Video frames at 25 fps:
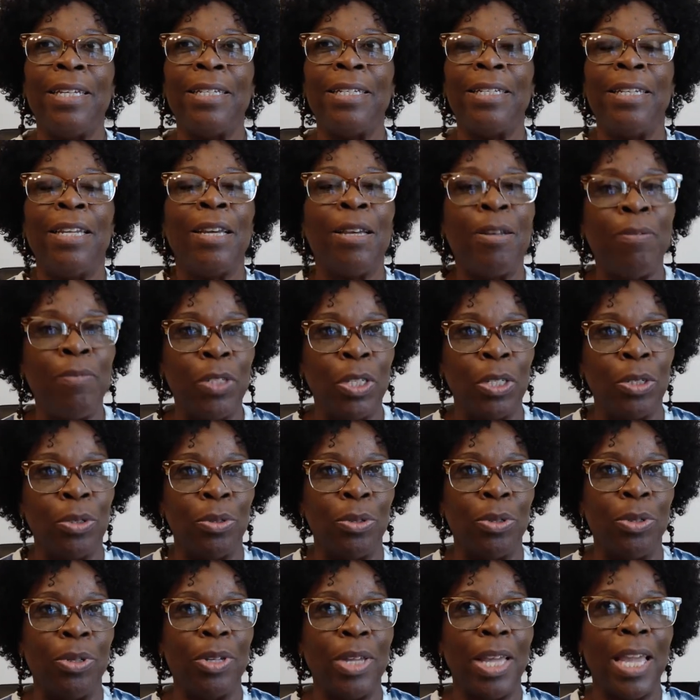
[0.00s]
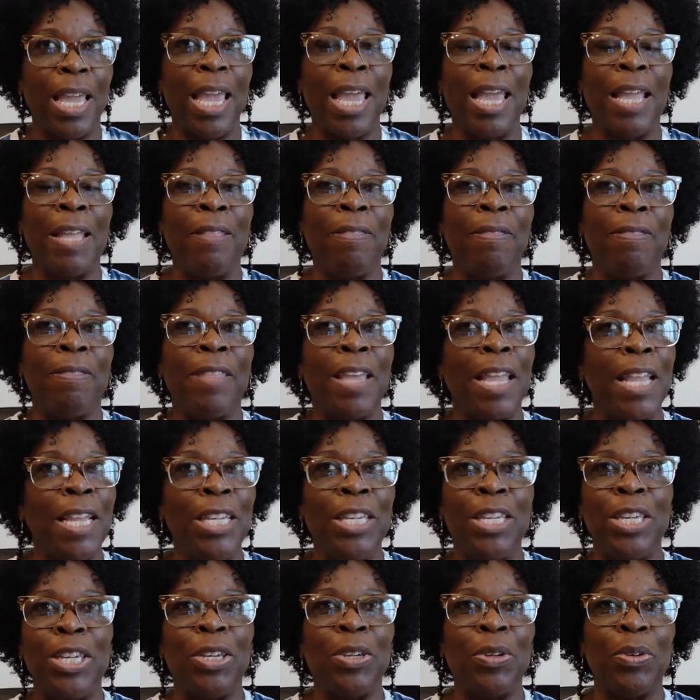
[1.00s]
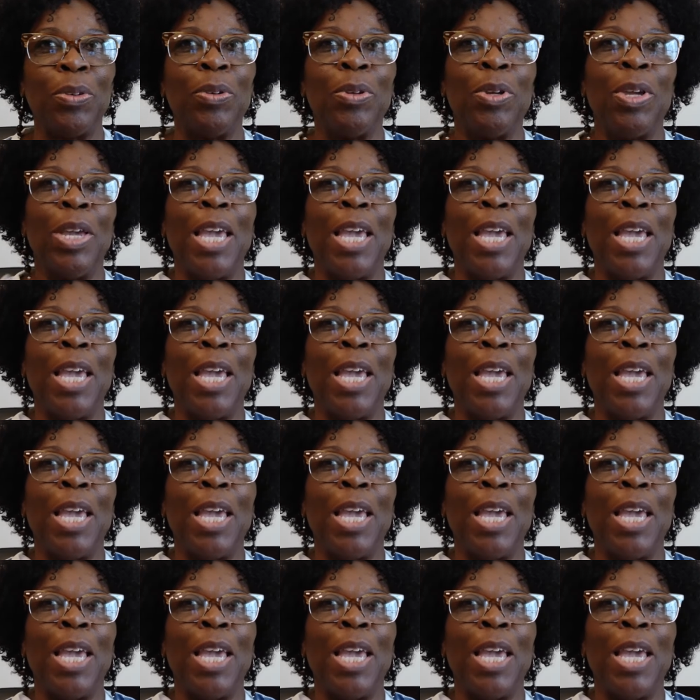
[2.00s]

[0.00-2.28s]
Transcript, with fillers: love you and thank you,